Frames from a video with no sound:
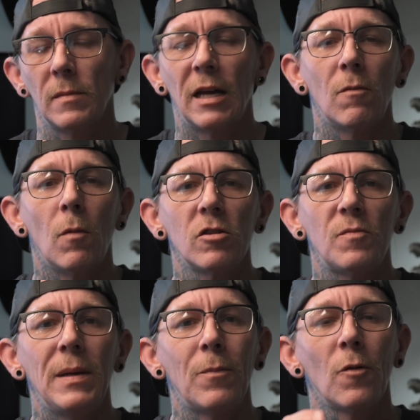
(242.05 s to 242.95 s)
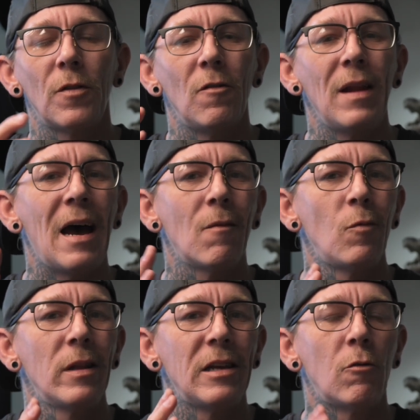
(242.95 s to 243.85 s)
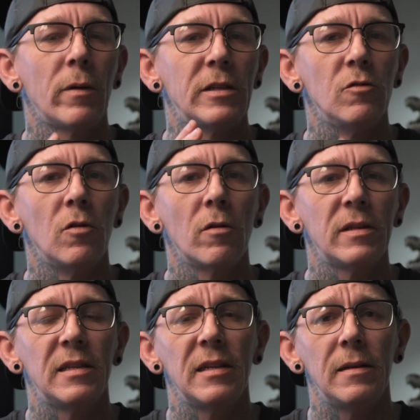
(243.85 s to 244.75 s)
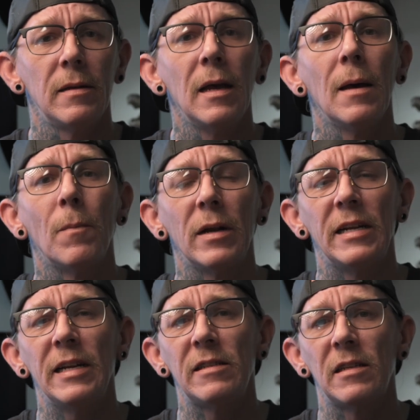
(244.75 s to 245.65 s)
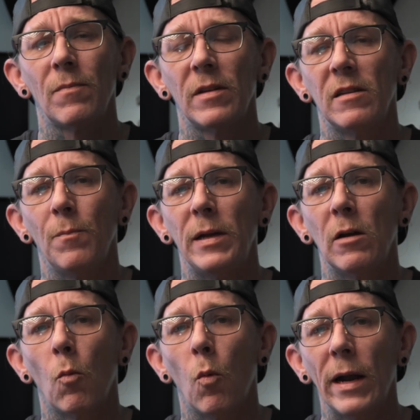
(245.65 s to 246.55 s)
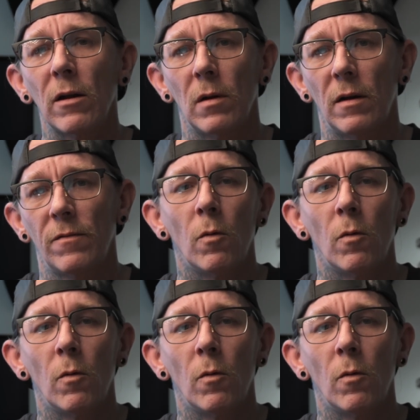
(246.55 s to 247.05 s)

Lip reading: Now to most people, they're not really going to notice it, but it is something to be aware of.